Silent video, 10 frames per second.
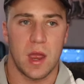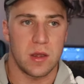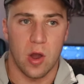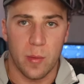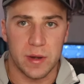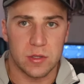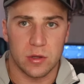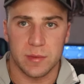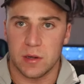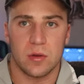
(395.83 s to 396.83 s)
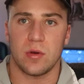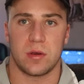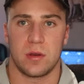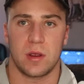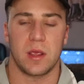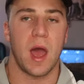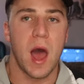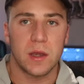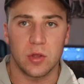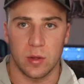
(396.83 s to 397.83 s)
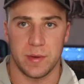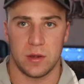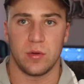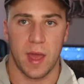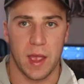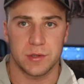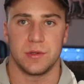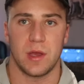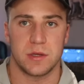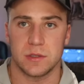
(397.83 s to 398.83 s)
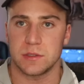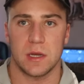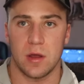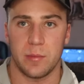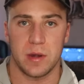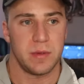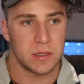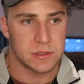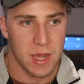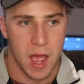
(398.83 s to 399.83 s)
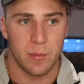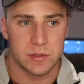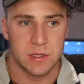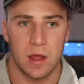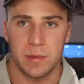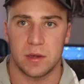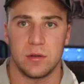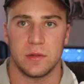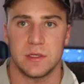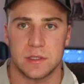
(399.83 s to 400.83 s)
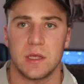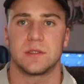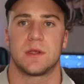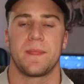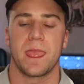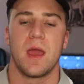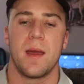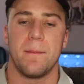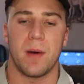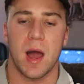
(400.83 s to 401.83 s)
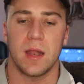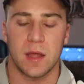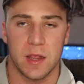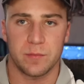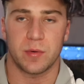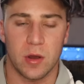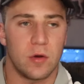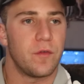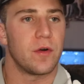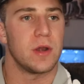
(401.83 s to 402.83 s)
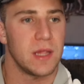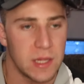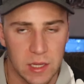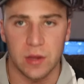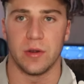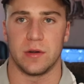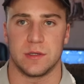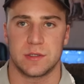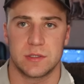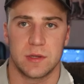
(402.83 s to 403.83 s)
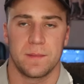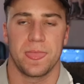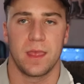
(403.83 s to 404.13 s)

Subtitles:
and nobody told me to do it. God told me to do it, actually. I shouldn't say nobody, because God was telling me to do these things. My life, bro, for years,